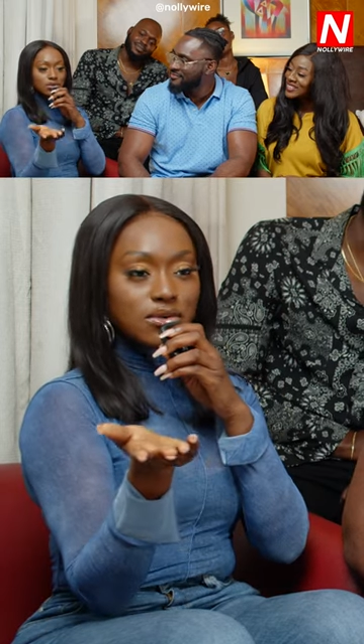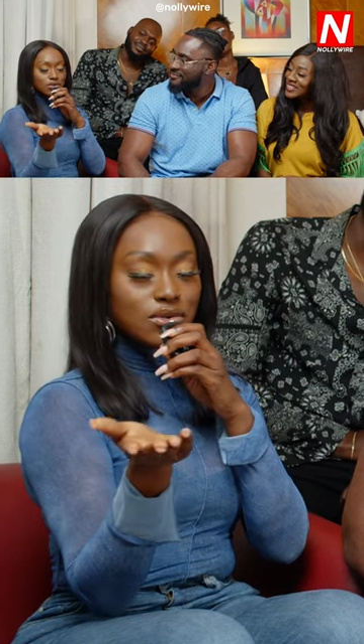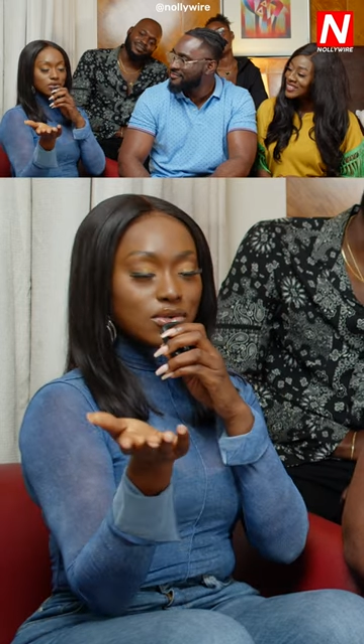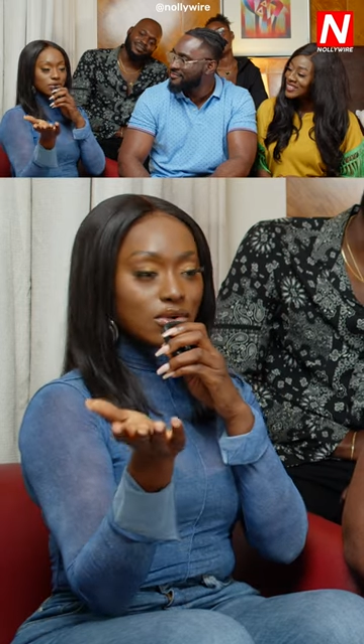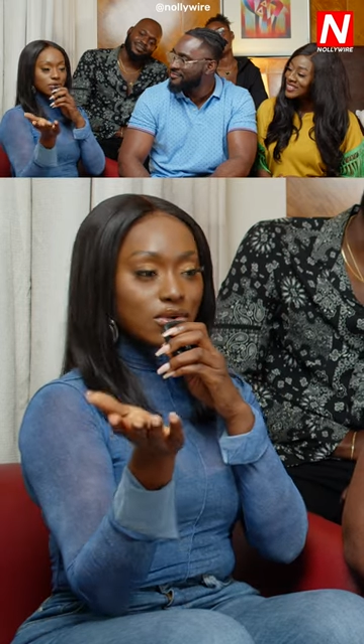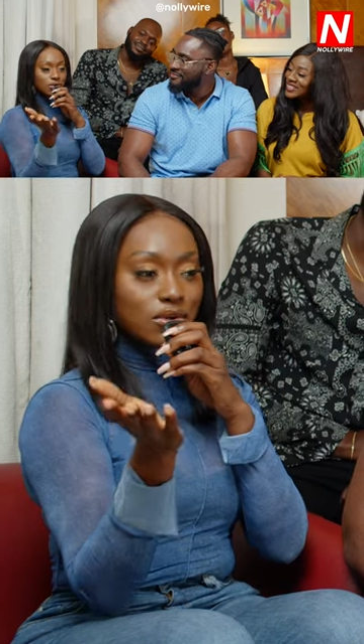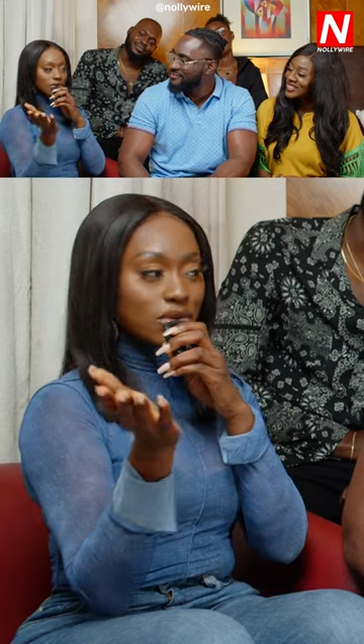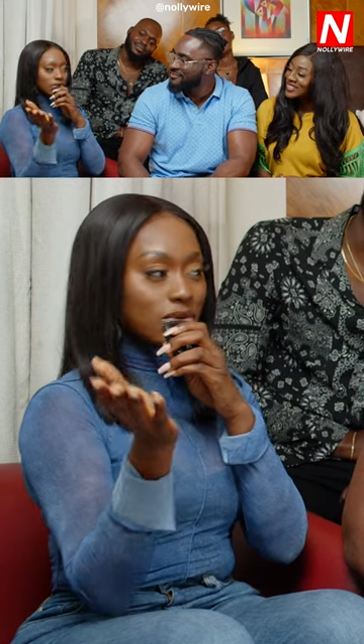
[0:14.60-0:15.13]

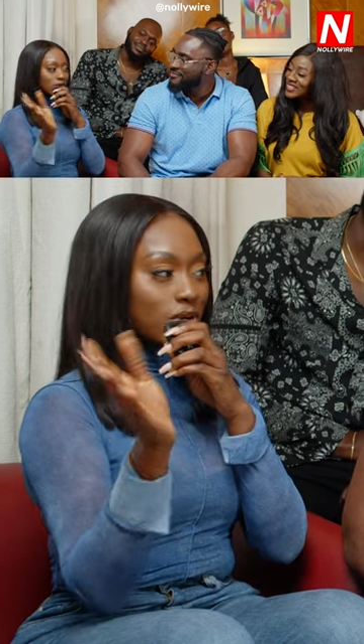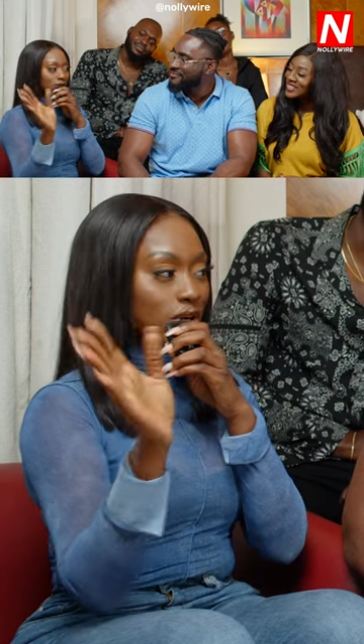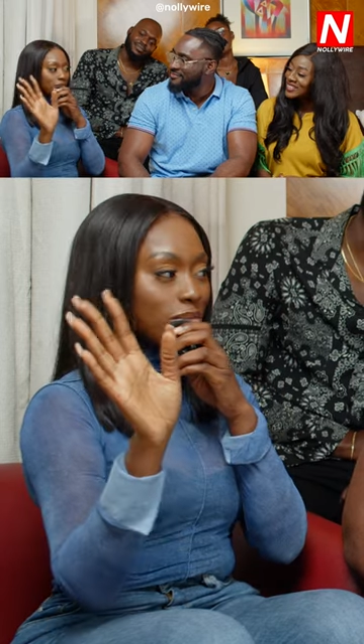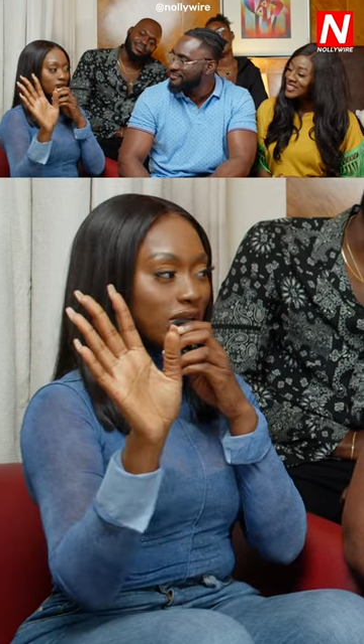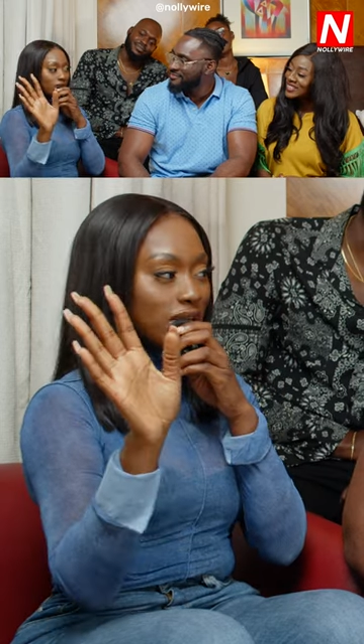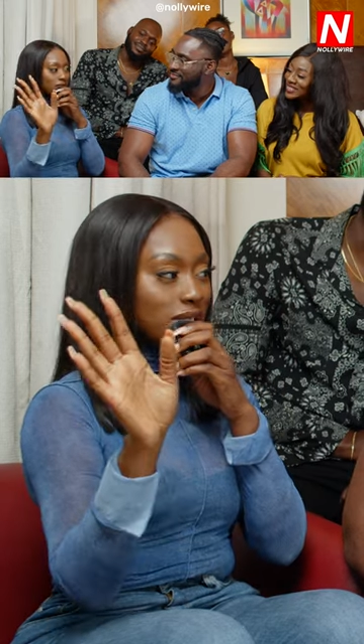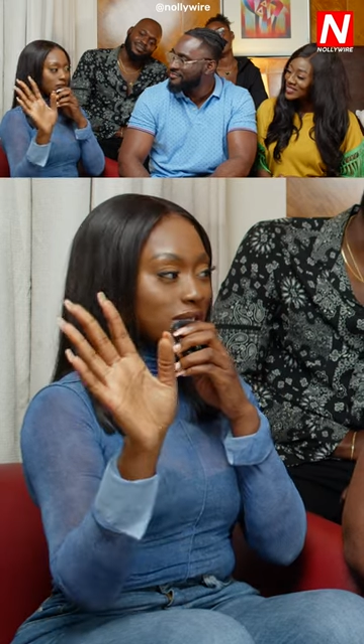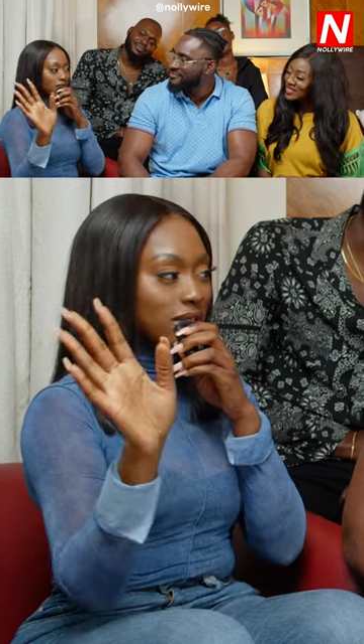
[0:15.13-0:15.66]
no
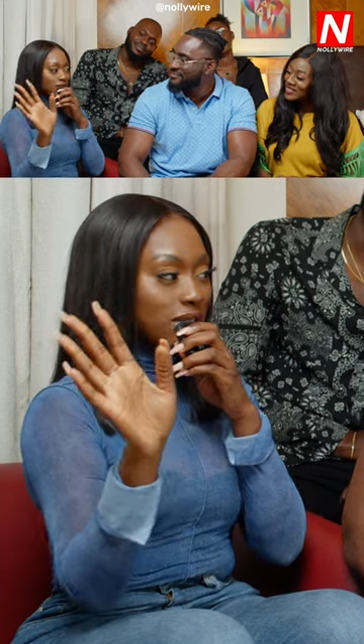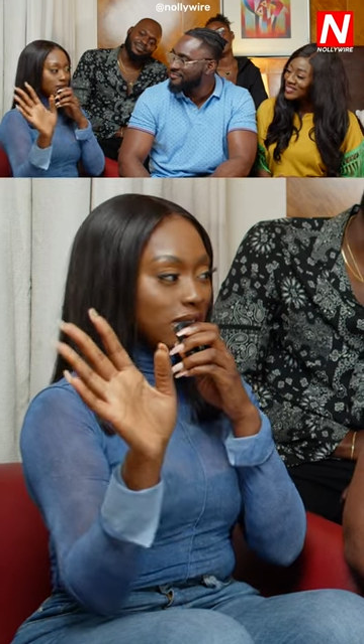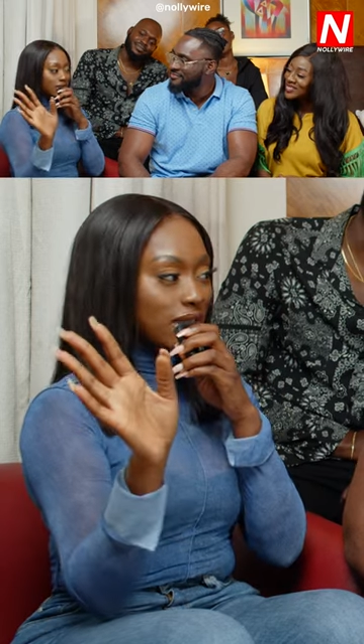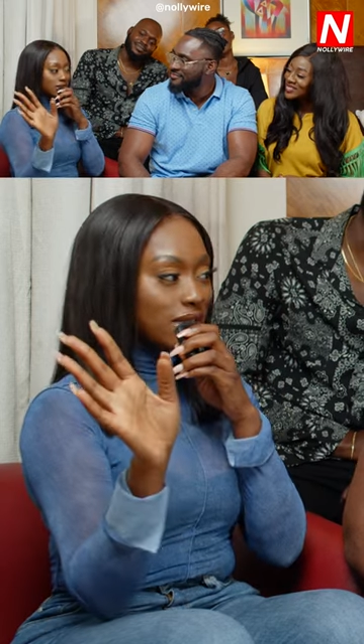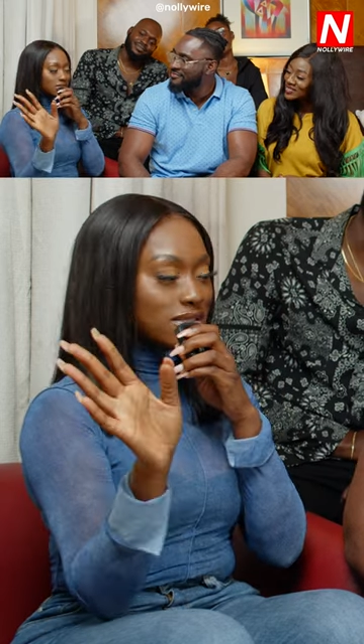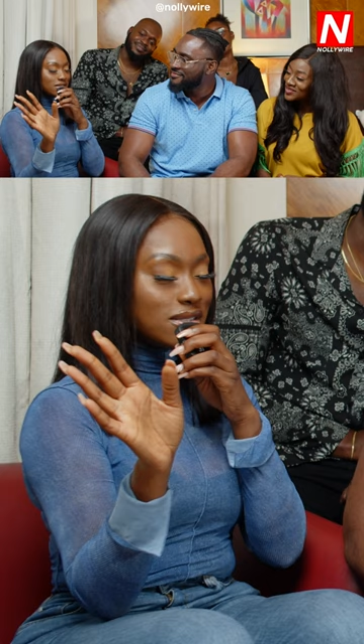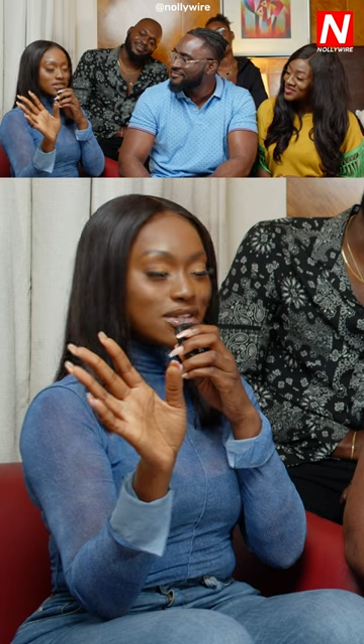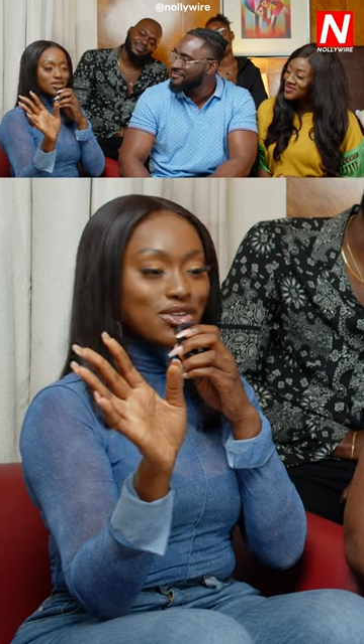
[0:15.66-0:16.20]
command
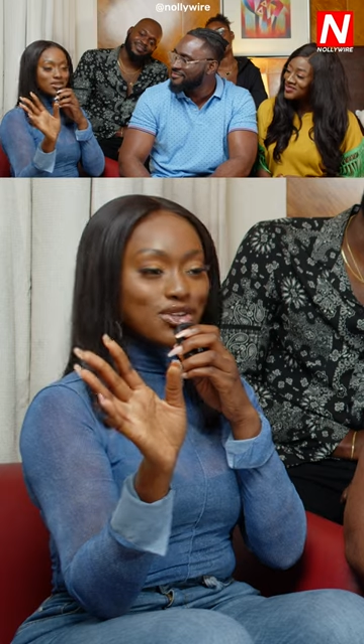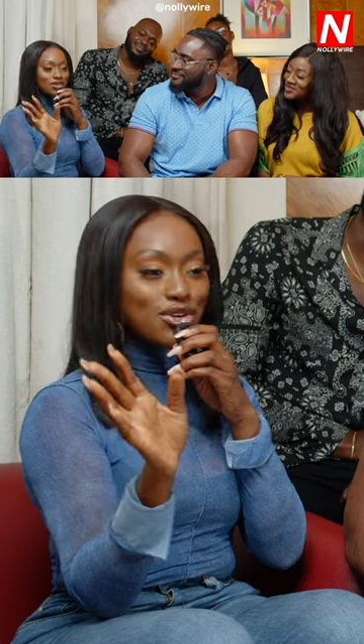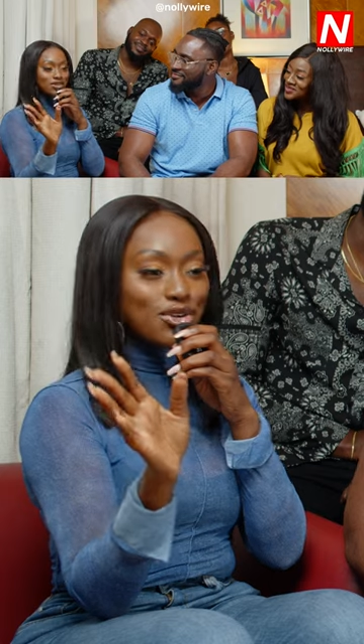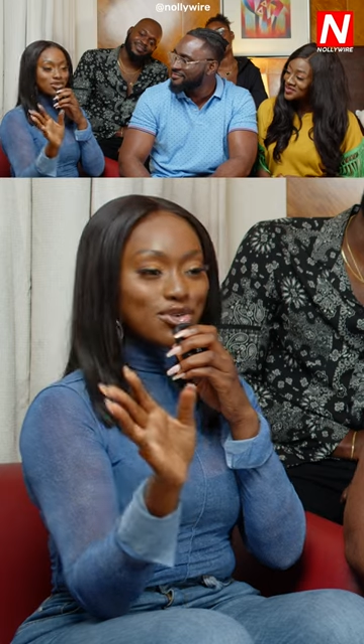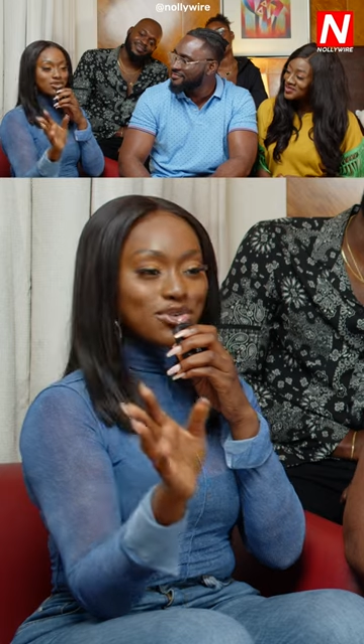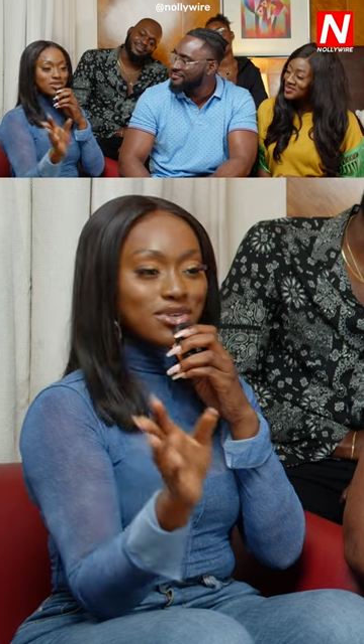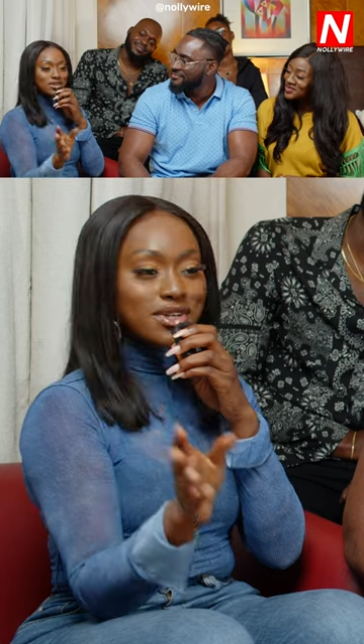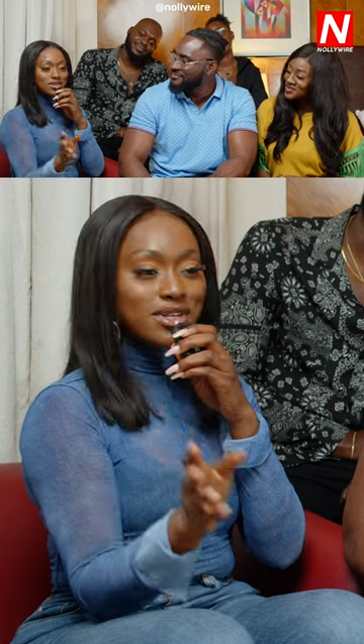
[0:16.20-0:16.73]
here. He said,
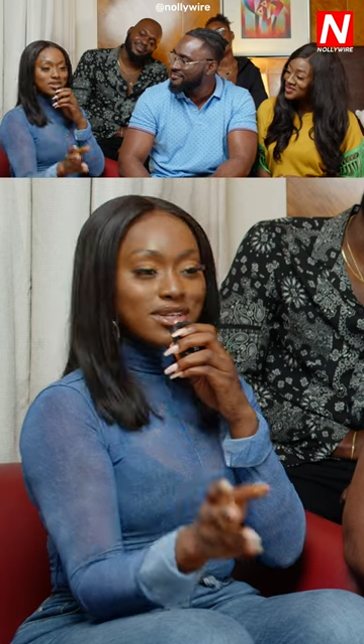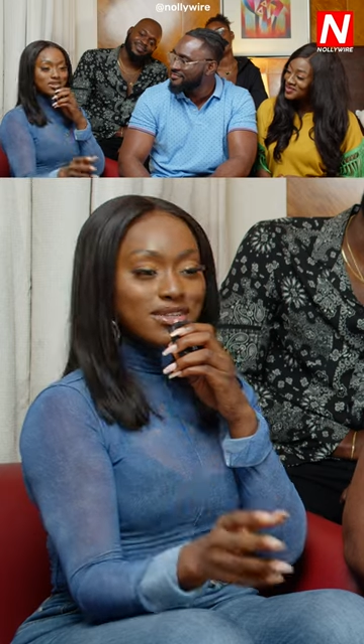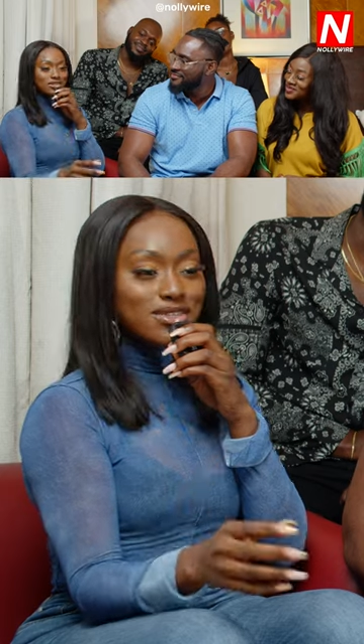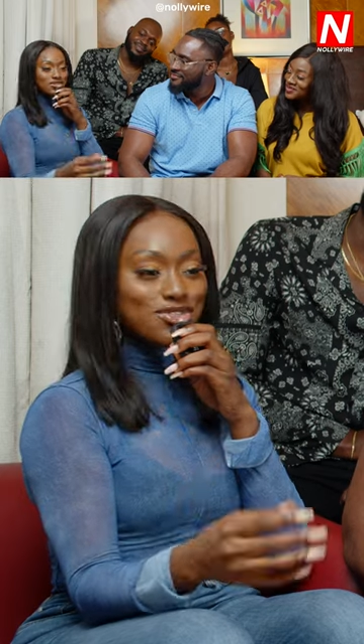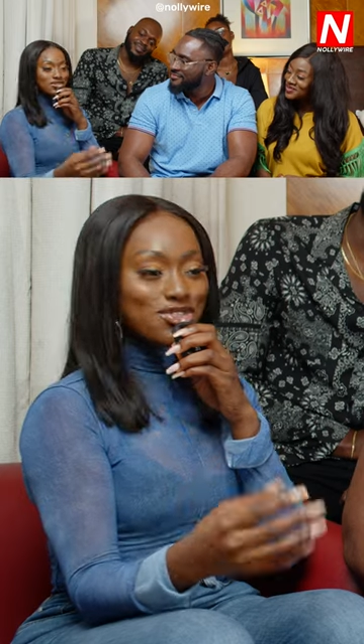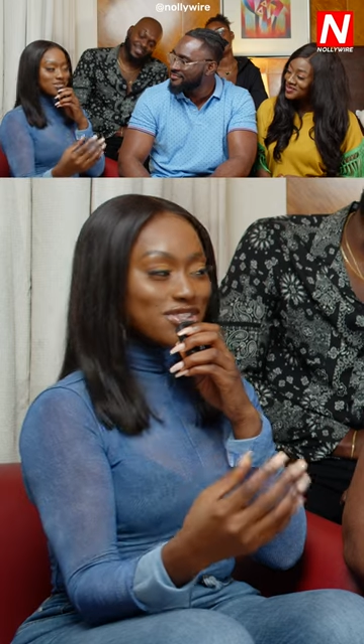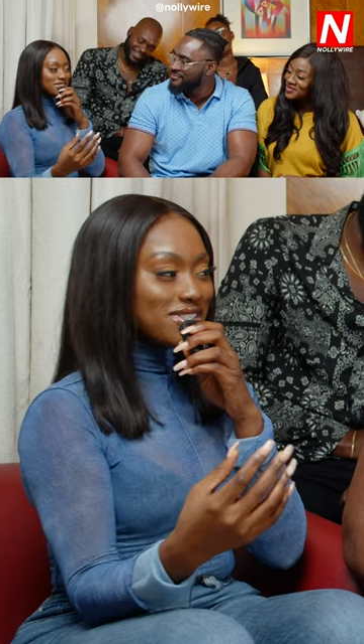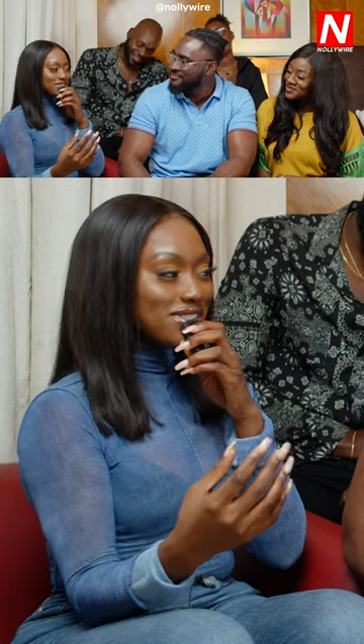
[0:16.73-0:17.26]
no,
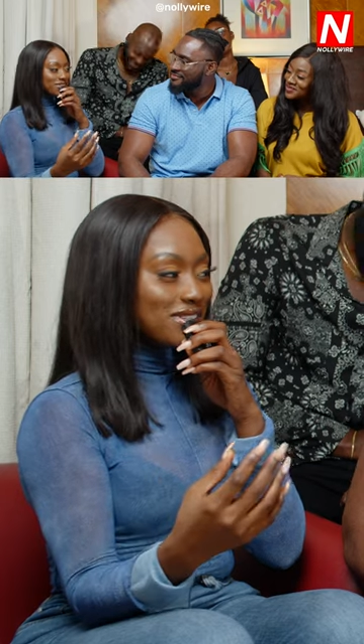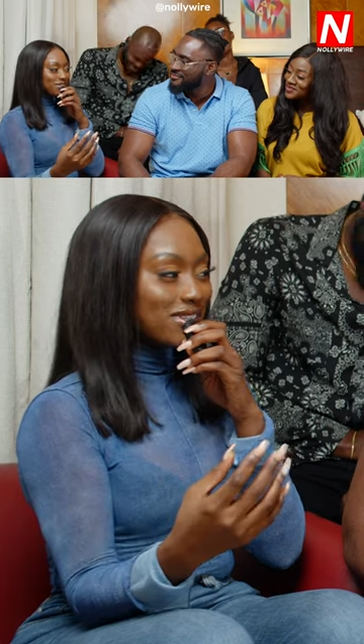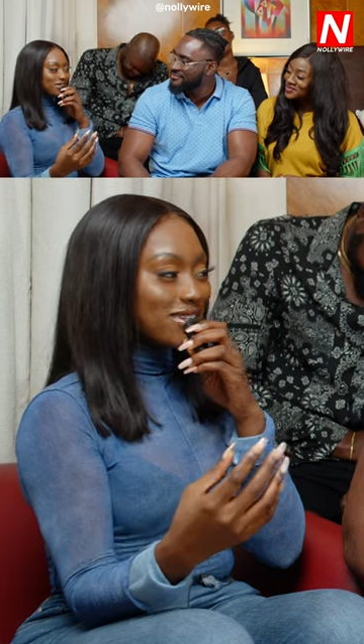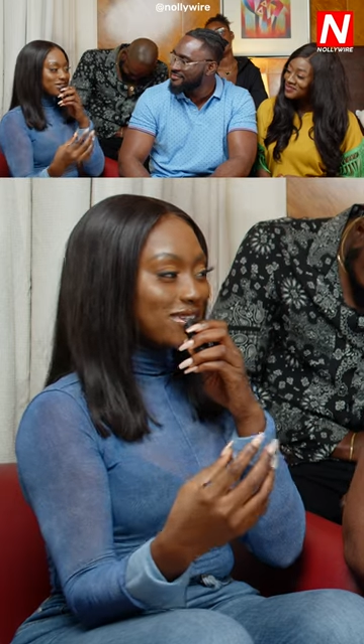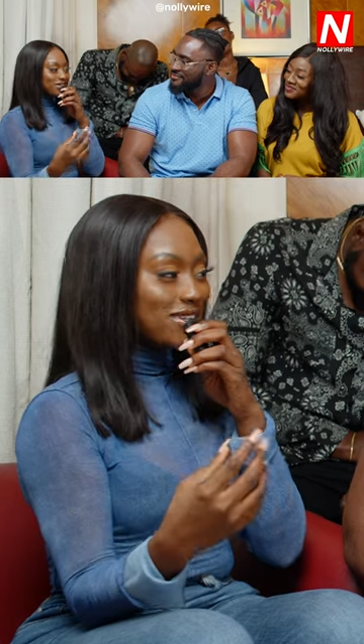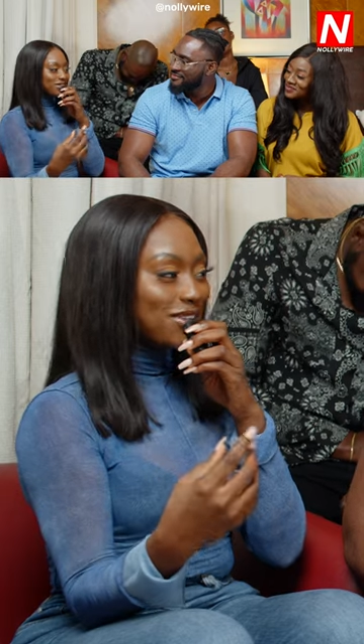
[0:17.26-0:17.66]
just